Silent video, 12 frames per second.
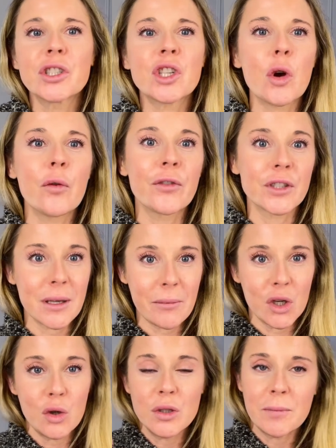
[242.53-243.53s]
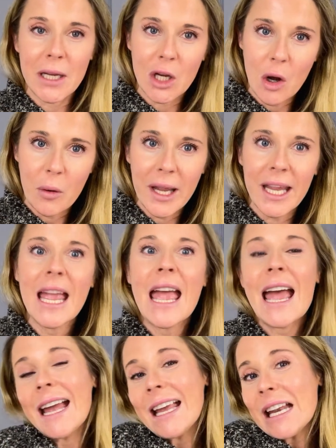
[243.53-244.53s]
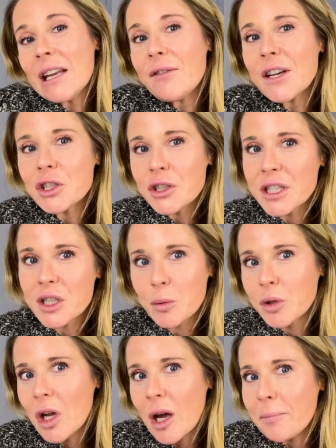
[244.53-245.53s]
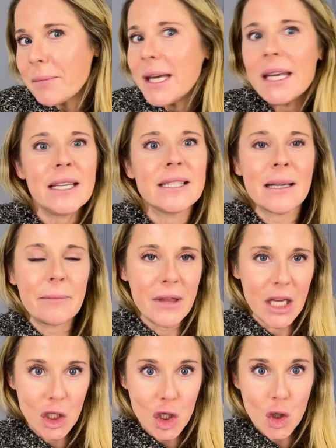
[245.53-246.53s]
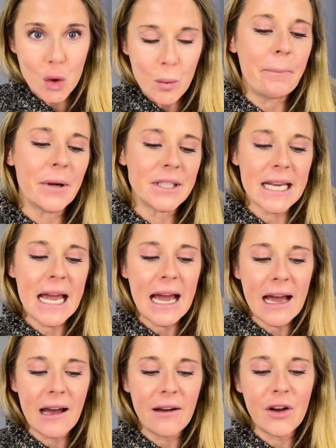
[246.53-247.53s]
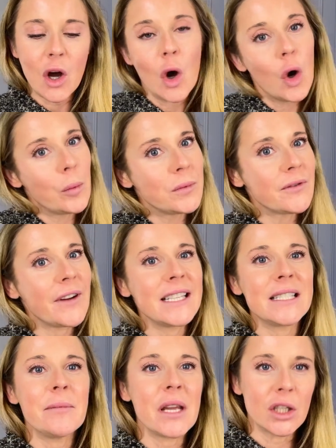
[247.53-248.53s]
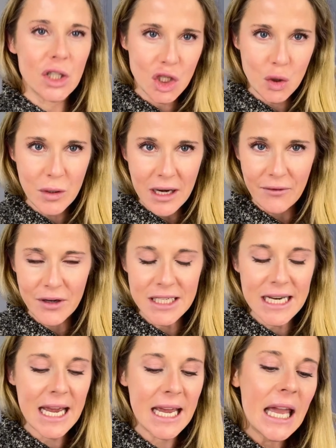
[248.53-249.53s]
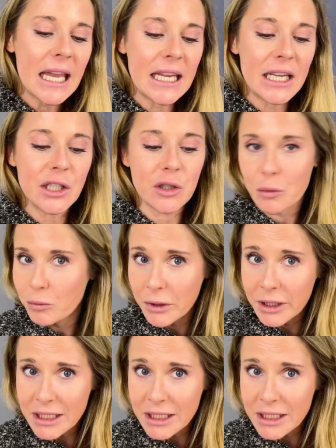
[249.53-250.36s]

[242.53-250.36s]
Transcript: So for someone who's been going and getting facials, this will not be something new, but to have a home device and be able to do it every day is really